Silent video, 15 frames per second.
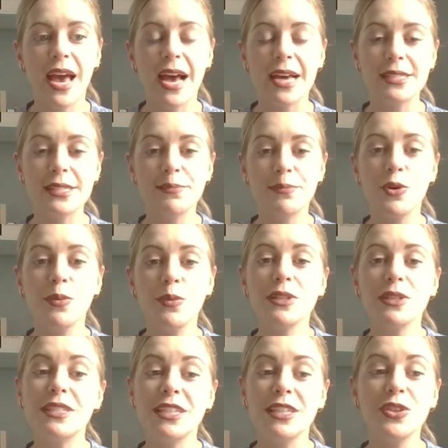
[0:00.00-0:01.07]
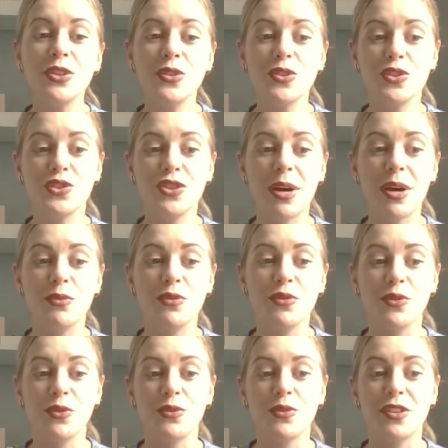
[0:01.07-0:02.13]
As the poop continues to travel
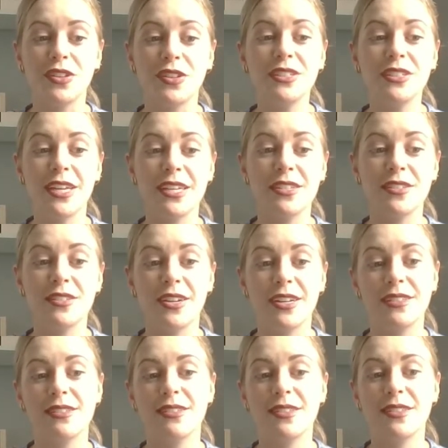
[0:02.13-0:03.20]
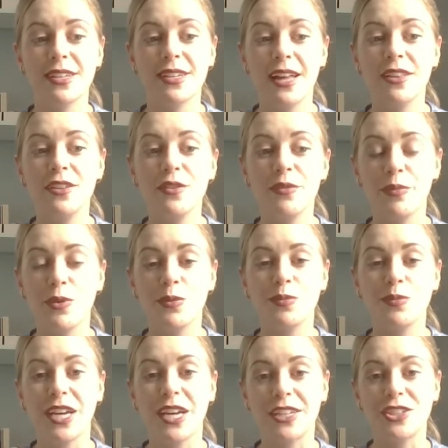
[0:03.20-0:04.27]
through the intestines, the colour of
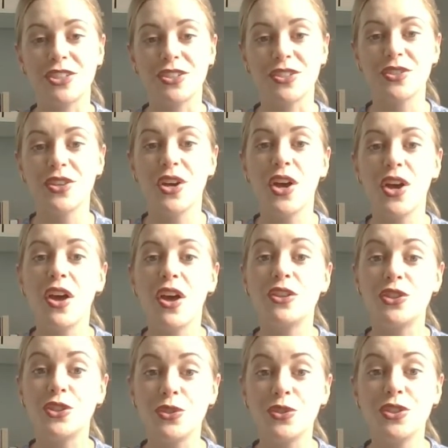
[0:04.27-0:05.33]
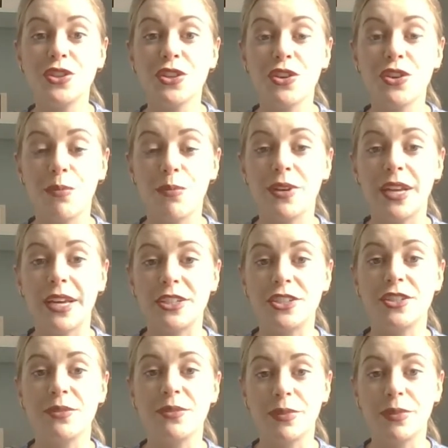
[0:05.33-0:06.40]
poop changes due to the
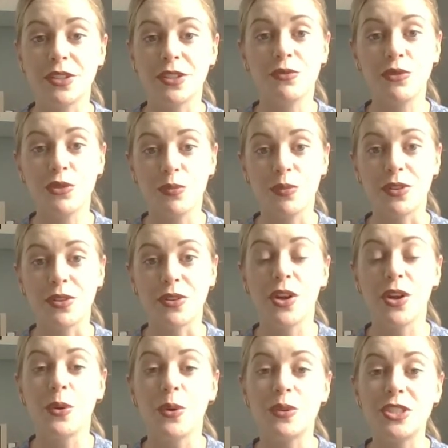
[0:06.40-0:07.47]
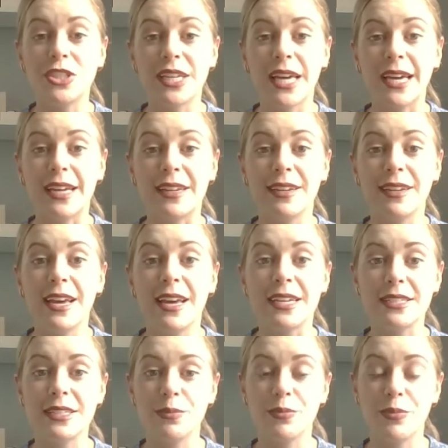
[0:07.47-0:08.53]
combination of bilirubin, which again
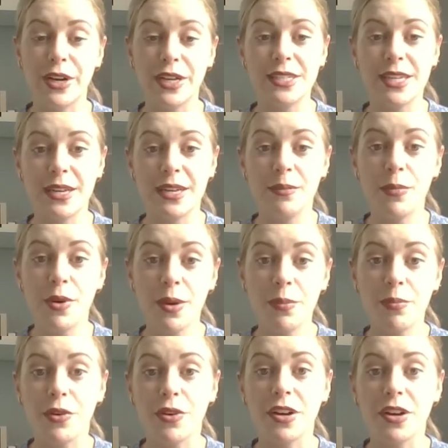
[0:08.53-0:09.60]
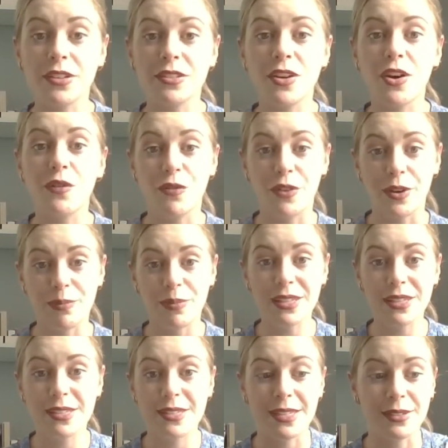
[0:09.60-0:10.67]
is the breakdown byproduct of red
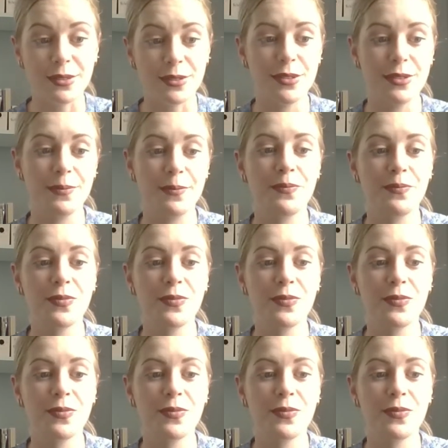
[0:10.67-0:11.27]
blood cells.